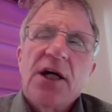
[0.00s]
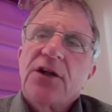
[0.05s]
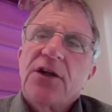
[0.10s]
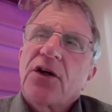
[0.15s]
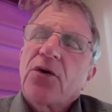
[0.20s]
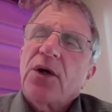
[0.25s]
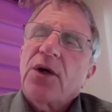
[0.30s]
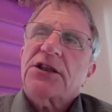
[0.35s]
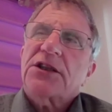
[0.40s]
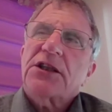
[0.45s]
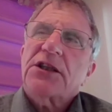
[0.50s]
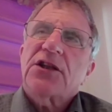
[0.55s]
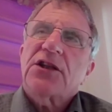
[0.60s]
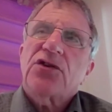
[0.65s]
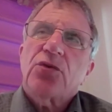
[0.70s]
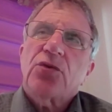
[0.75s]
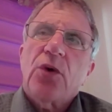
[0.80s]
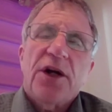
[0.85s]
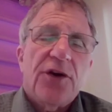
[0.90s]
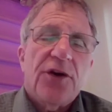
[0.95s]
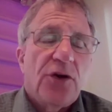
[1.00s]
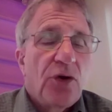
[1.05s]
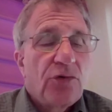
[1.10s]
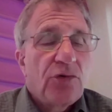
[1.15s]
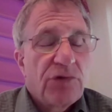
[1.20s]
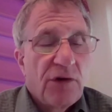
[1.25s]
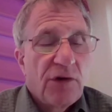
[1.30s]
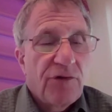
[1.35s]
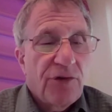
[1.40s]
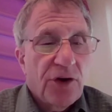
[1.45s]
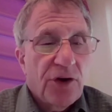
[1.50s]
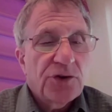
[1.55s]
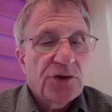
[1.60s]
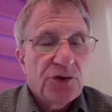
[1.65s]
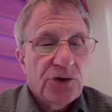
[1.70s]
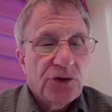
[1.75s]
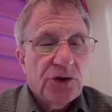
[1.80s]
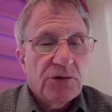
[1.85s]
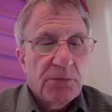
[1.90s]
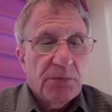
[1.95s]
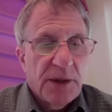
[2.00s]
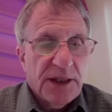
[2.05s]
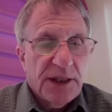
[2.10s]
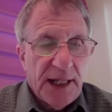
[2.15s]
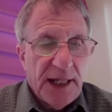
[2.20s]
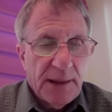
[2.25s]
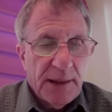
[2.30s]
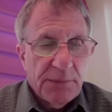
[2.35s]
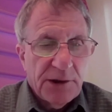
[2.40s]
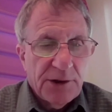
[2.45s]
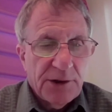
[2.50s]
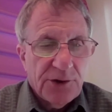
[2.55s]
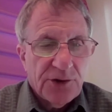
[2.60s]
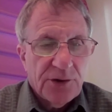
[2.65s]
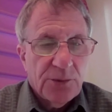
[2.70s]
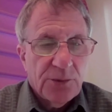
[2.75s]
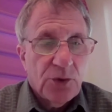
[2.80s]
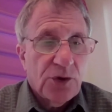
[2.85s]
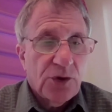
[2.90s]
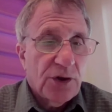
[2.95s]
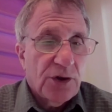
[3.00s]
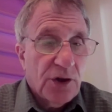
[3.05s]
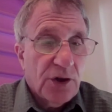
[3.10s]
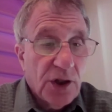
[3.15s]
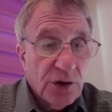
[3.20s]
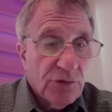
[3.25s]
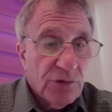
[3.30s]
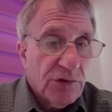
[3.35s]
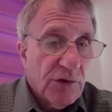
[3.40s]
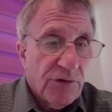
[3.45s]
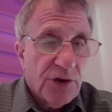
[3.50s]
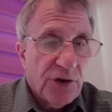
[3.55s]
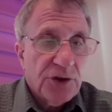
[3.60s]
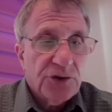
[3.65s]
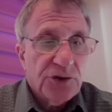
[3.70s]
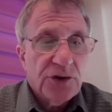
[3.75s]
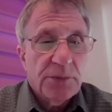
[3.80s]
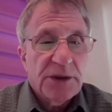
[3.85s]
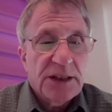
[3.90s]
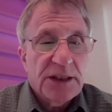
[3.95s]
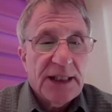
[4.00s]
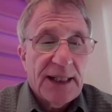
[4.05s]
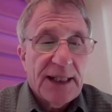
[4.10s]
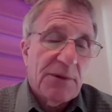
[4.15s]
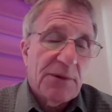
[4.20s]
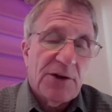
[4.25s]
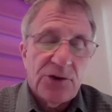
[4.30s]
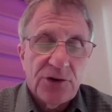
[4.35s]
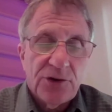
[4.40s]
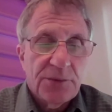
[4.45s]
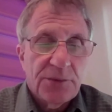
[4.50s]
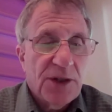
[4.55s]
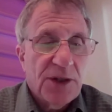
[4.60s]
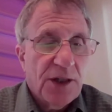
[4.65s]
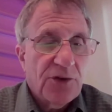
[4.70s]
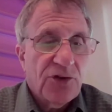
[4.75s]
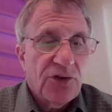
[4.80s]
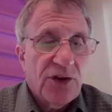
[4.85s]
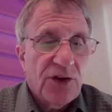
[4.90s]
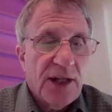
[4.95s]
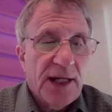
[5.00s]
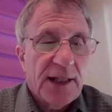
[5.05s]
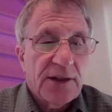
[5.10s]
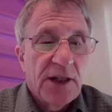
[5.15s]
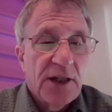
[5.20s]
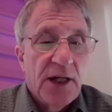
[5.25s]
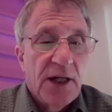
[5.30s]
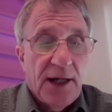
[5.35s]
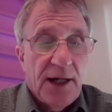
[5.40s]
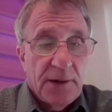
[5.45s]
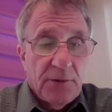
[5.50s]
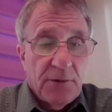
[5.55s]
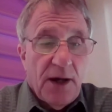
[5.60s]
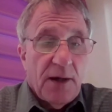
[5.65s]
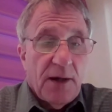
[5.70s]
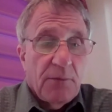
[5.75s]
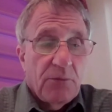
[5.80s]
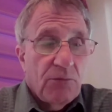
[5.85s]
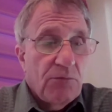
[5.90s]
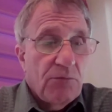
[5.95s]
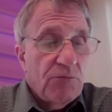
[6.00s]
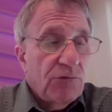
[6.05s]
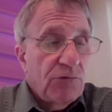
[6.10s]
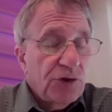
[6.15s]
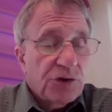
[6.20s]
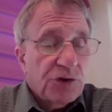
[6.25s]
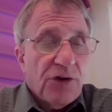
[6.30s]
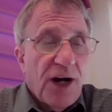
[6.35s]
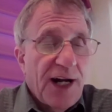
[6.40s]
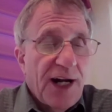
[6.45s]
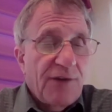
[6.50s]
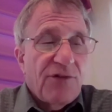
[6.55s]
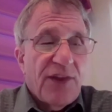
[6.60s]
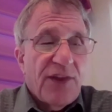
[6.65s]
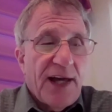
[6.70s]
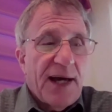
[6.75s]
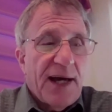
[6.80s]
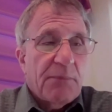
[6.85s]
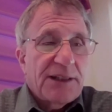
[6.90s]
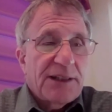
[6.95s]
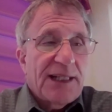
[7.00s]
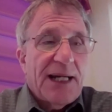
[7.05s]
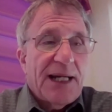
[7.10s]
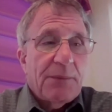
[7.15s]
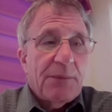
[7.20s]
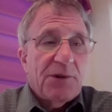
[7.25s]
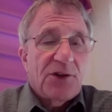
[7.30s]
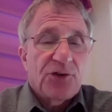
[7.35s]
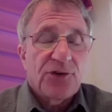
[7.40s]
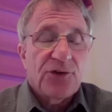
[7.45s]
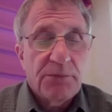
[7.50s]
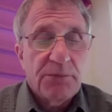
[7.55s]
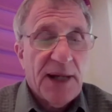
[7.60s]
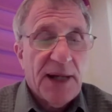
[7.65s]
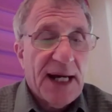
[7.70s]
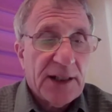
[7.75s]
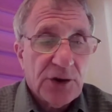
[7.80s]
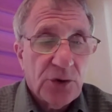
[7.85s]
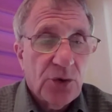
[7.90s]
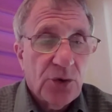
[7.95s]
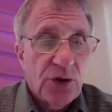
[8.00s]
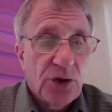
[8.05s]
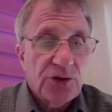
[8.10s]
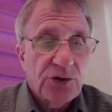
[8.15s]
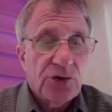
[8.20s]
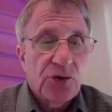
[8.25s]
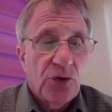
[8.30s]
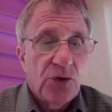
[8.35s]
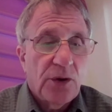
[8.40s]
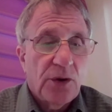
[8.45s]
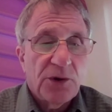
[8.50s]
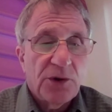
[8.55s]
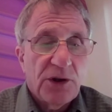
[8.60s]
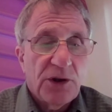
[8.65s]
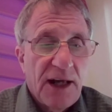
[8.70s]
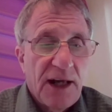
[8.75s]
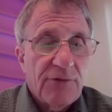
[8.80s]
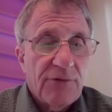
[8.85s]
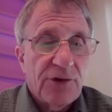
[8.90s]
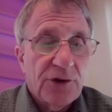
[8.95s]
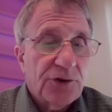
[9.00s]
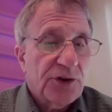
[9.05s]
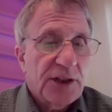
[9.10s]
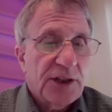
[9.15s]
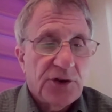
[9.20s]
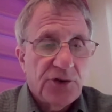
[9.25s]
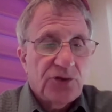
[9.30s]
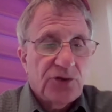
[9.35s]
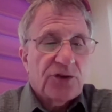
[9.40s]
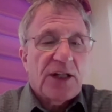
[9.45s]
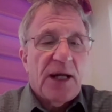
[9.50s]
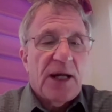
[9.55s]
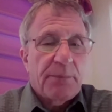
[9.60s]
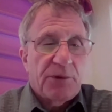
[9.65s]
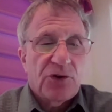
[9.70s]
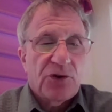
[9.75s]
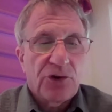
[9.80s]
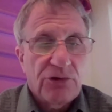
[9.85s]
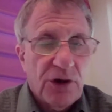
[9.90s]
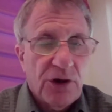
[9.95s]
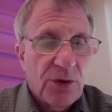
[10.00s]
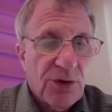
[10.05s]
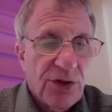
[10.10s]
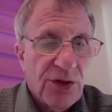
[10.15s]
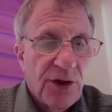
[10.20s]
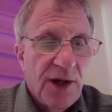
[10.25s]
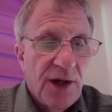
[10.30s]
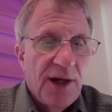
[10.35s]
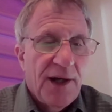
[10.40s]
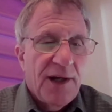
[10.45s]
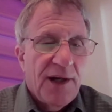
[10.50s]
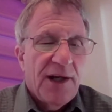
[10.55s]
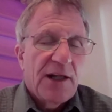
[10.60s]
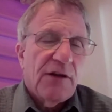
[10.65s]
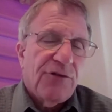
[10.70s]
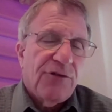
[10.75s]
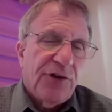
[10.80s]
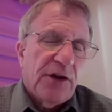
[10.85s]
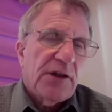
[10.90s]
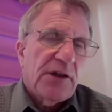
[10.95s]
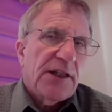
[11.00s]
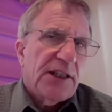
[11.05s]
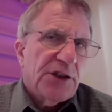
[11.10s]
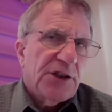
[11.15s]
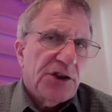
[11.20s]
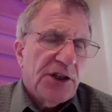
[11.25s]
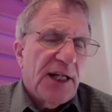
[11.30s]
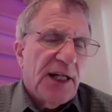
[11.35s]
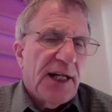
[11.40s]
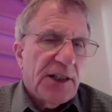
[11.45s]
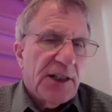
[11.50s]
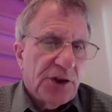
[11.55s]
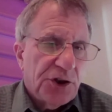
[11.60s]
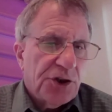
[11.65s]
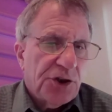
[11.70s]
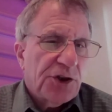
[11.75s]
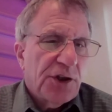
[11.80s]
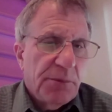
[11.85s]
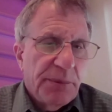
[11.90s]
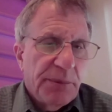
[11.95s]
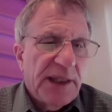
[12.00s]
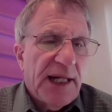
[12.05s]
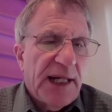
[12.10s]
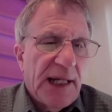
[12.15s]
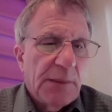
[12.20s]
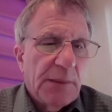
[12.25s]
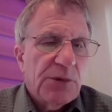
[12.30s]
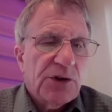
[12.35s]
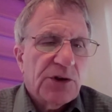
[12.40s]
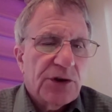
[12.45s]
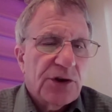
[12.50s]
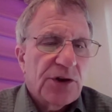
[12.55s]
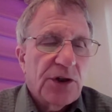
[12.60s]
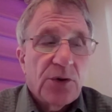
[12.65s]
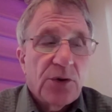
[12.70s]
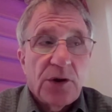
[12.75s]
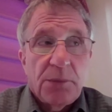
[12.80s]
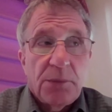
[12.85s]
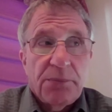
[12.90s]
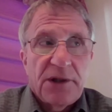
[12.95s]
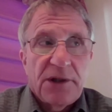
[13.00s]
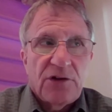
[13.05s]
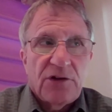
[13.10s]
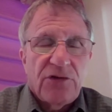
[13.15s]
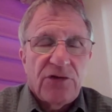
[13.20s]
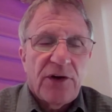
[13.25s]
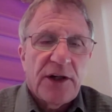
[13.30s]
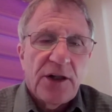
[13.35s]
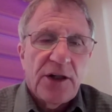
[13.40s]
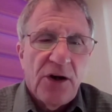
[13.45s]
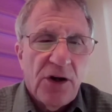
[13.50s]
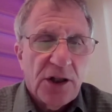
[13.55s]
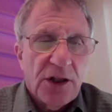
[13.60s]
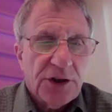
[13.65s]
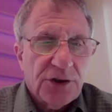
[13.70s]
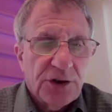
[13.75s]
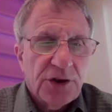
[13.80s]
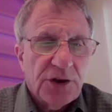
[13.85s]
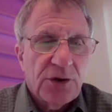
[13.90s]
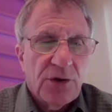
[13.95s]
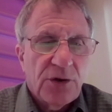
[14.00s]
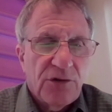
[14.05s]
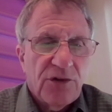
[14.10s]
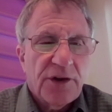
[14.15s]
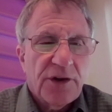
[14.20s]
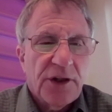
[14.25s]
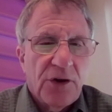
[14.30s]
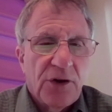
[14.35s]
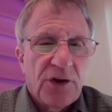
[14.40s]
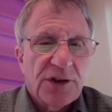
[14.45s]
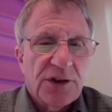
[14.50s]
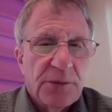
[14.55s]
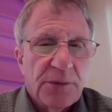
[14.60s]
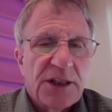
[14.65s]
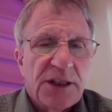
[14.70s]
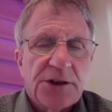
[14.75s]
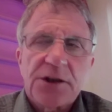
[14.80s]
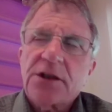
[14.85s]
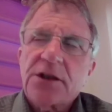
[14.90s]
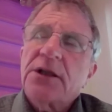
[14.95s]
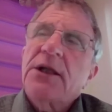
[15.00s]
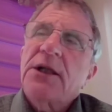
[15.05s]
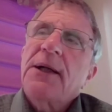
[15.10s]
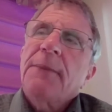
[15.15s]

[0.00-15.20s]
The question is whether you reverse your metabolism, or you could reverse your metabolism, does that, and drive that metabolism back towards normal levels. Can you stop its growth? And the feeling is, yeah, you should be able to do it, but it's very hard to do and very hard to measure.